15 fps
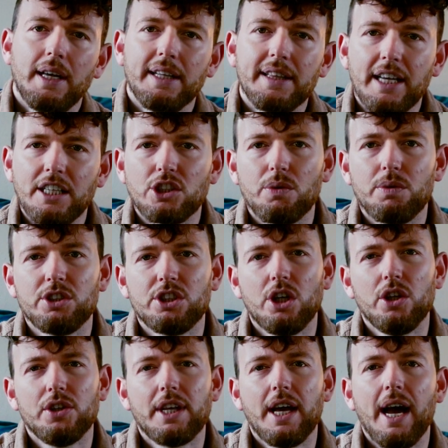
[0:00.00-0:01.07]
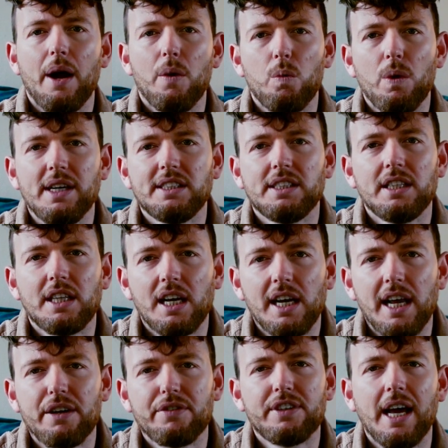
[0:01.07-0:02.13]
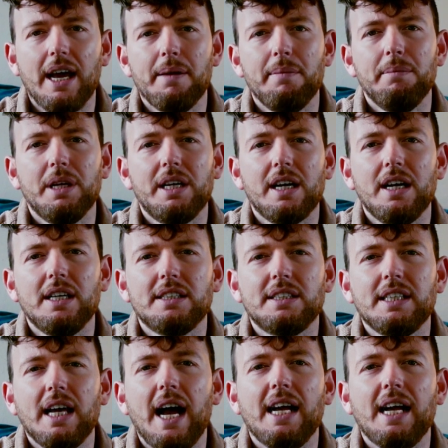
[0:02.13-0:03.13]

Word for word: and as a result I wasted a lot of time because